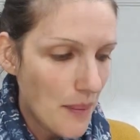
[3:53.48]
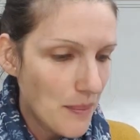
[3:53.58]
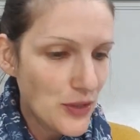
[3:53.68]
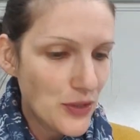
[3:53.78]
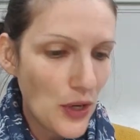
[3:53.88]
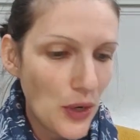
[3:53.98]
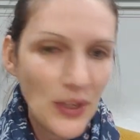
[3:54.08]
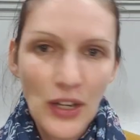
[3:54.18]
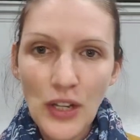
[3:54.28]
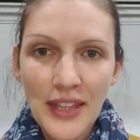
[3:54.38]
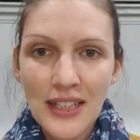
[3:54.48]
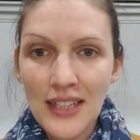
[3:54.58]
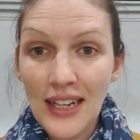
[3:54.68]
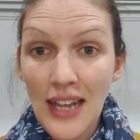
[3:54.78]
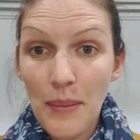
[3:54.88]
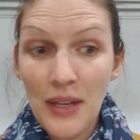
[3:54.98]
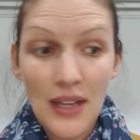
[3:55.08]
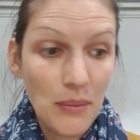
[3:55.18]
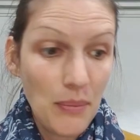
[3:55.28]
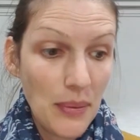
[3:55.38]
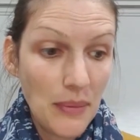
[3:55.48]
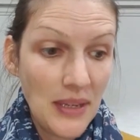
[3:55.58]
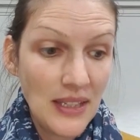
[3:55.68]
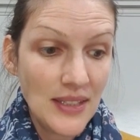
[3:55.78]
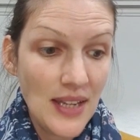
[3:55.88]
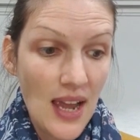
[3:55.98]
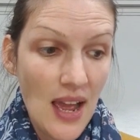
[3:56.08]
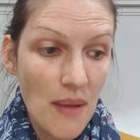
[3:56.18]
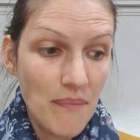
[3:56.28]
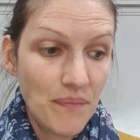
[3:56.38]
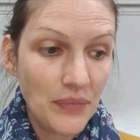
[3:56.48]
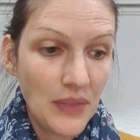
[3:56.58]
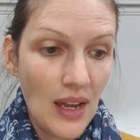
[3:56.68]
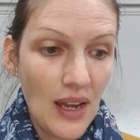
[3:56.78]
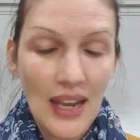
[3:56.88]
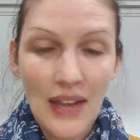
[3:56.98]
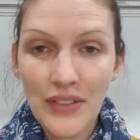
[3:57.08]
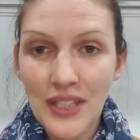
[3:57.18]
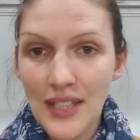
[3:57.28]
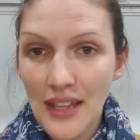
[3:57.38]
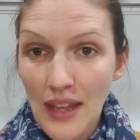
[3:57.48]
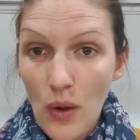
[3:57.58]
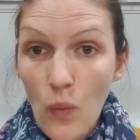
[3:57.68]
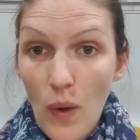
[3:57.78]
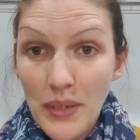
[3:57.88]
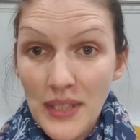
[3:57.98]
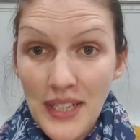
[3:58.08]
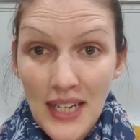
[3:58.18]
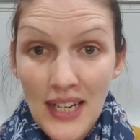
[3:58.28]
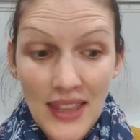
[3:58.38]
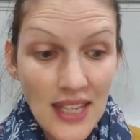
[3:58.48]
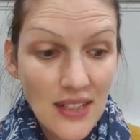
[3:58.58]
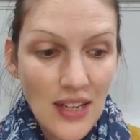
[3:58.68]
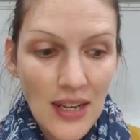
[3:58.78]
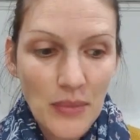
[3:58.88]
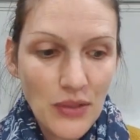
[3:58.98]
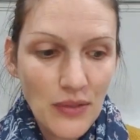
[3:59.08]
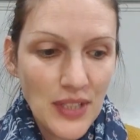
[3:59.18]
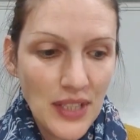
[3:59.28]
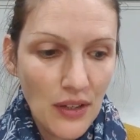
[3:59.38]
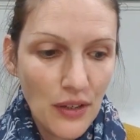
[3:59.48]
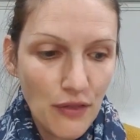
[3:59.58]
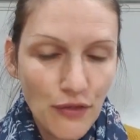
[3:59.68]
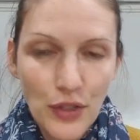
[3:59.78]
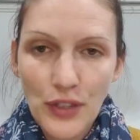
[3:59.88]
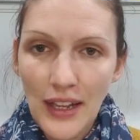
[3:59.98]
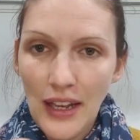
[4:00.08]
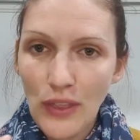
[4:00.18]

So we know things like lemon and peppermint and lavender say they are one particular thing. So lemon's obviously like a fruit, they get